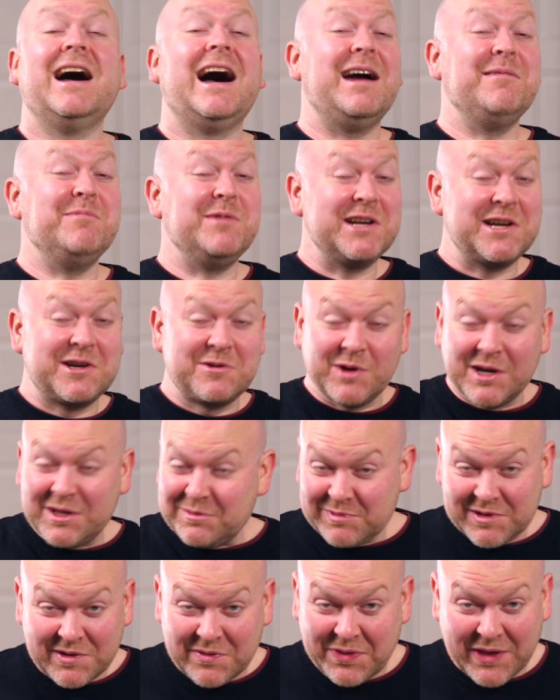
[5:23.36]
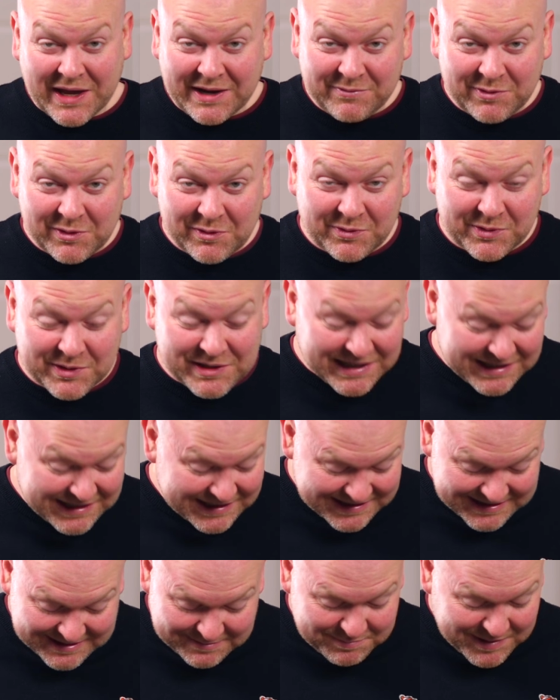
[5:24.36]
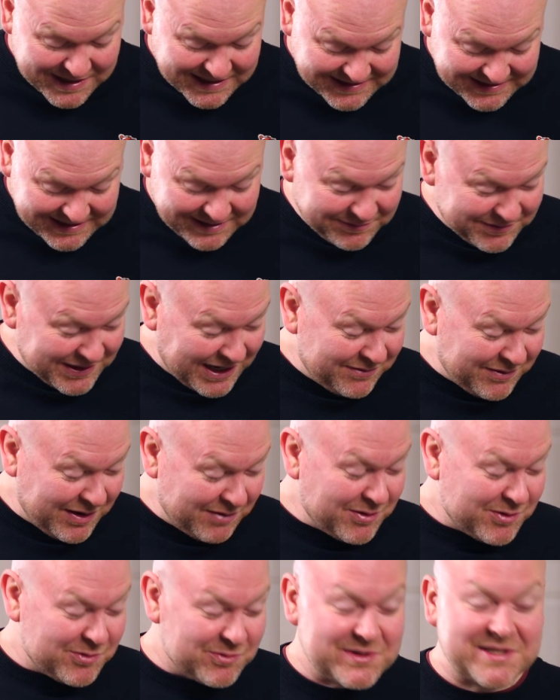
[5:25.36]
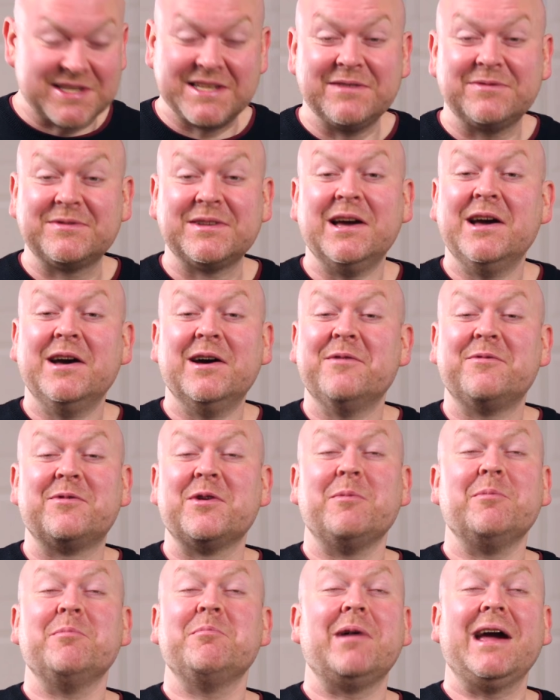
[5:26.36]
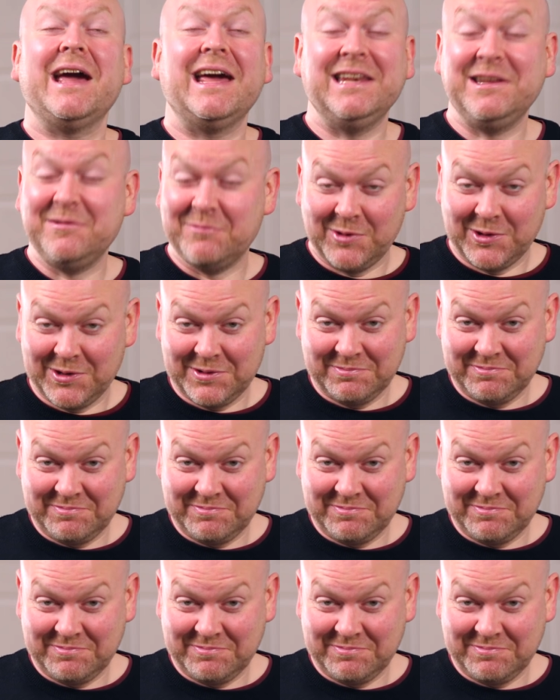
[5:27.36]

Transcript: I'm incredibly thankful for that. It's the best gift I've ever received from anyone.